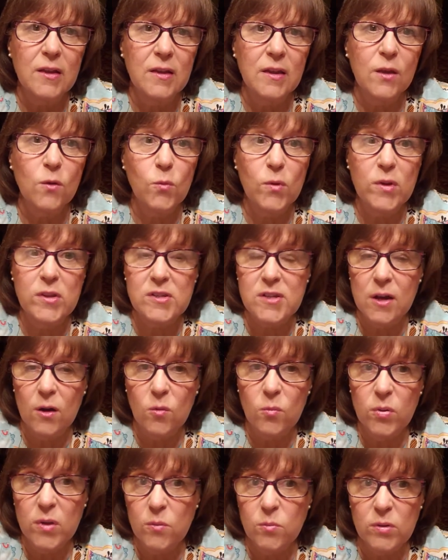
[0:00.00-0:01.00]
Can we tell
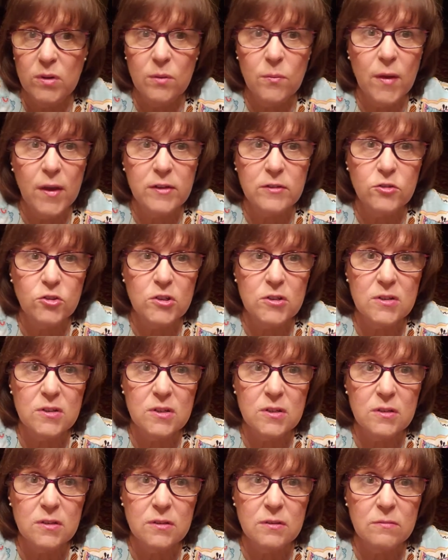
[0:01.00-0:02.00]
people about
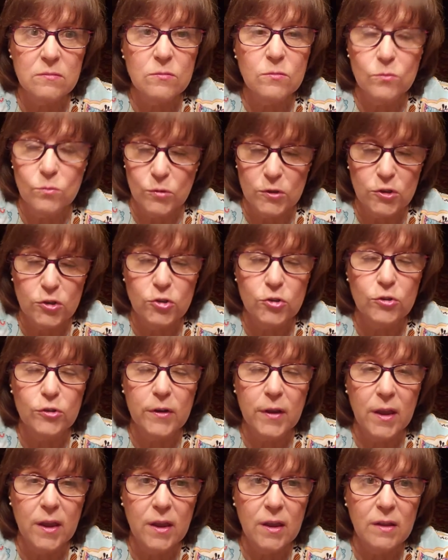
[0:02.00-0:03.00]
Jesus? We sure
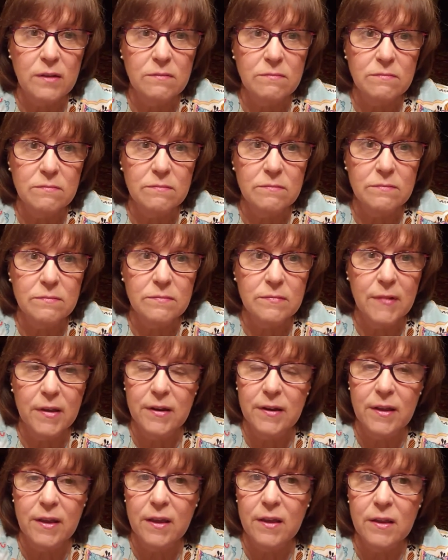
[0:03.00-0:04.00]
can.
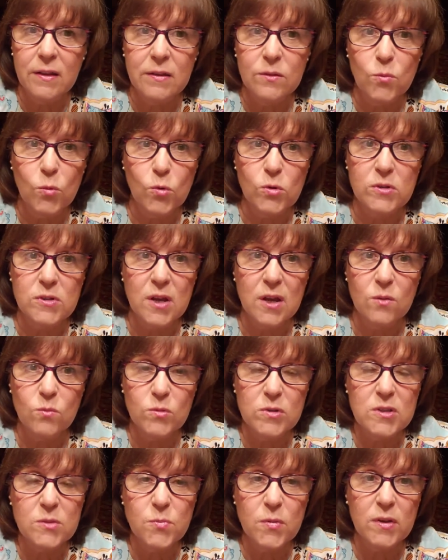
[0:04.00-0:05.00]
And again, the more time
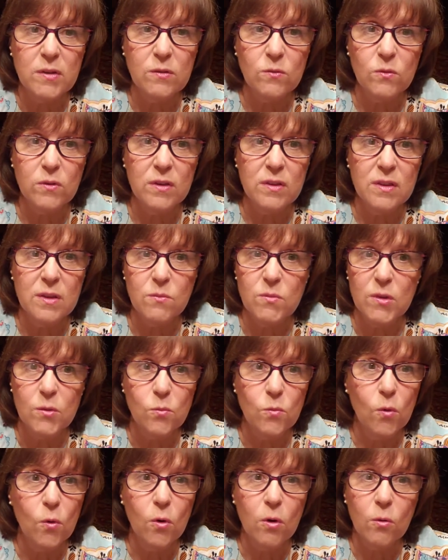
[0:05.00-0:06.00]
we spend with him, the
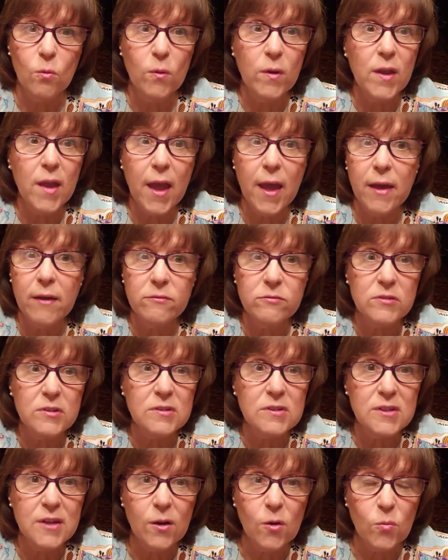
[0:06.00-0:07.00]
more we have to
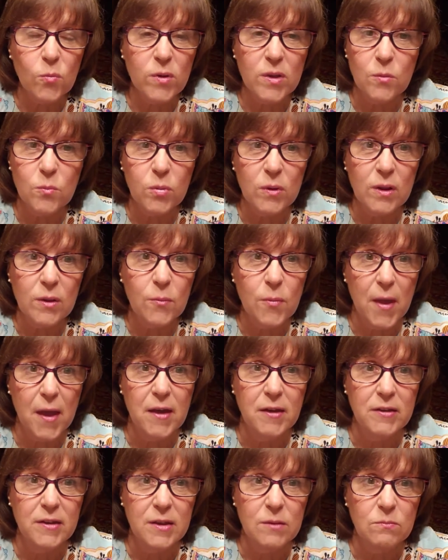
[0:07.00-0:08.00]
tell people
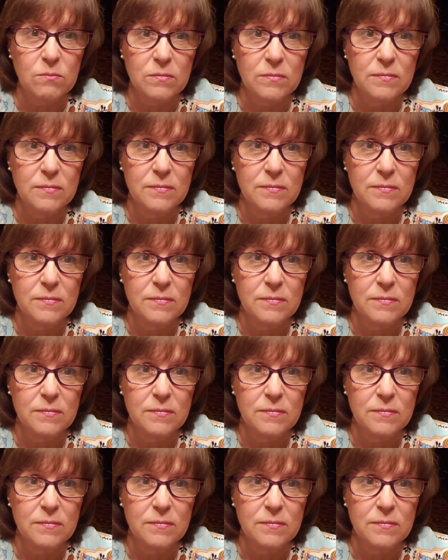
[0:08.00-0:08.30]
about him.